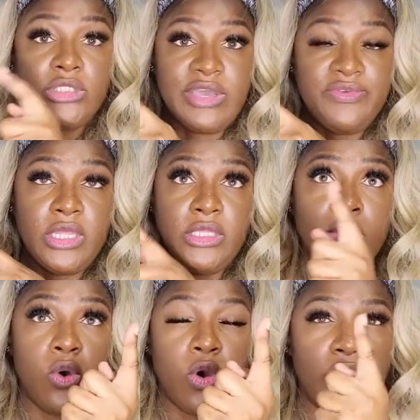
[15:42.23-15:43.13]
You
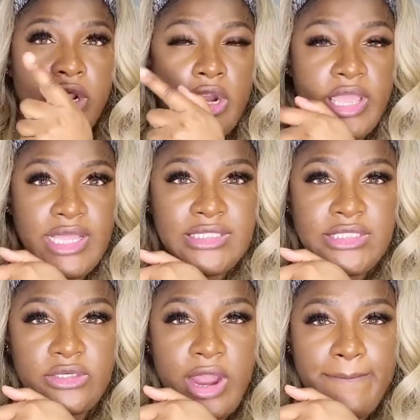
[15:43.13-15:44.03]
just want to
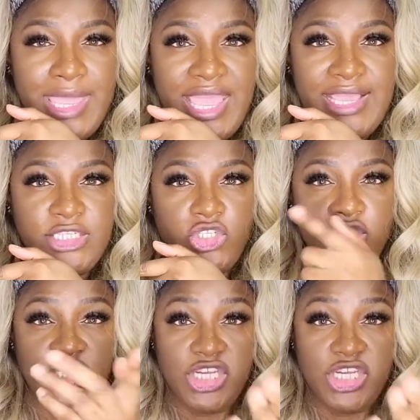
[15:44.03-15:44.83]
give your scalp